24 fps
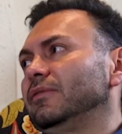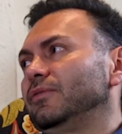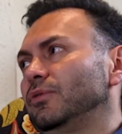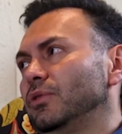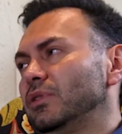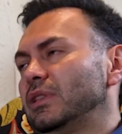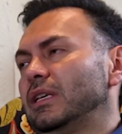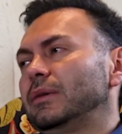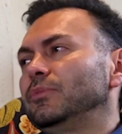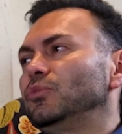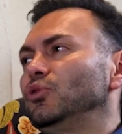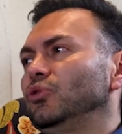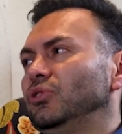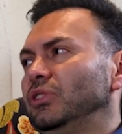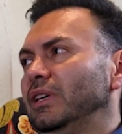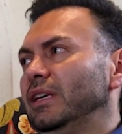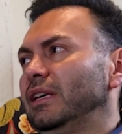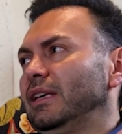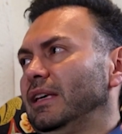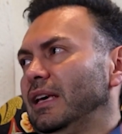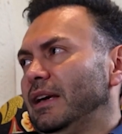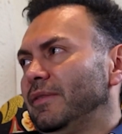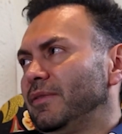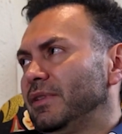for them to
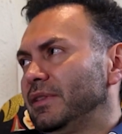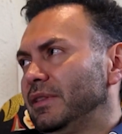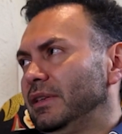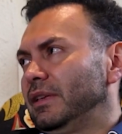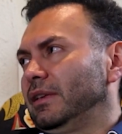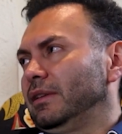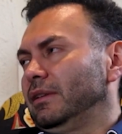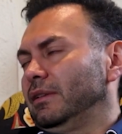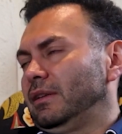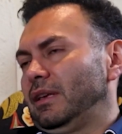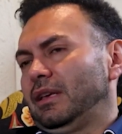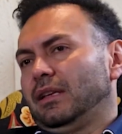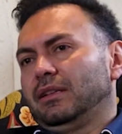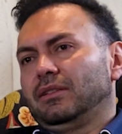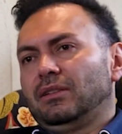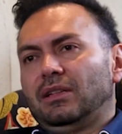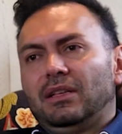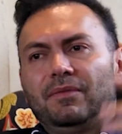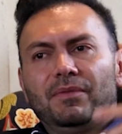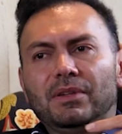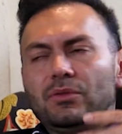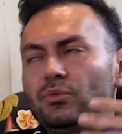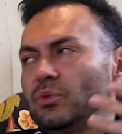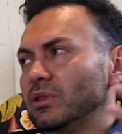take everything and
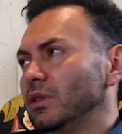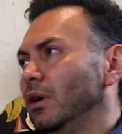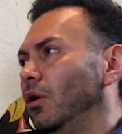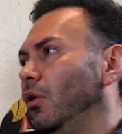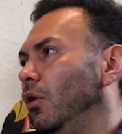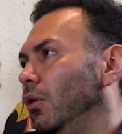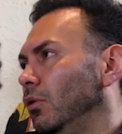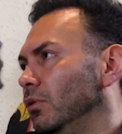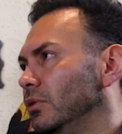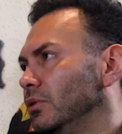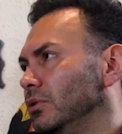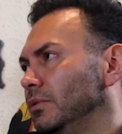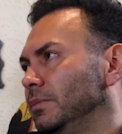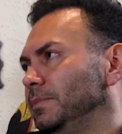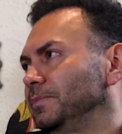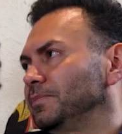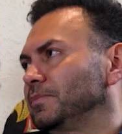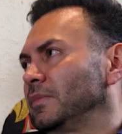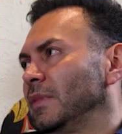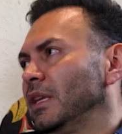leave us with the holes.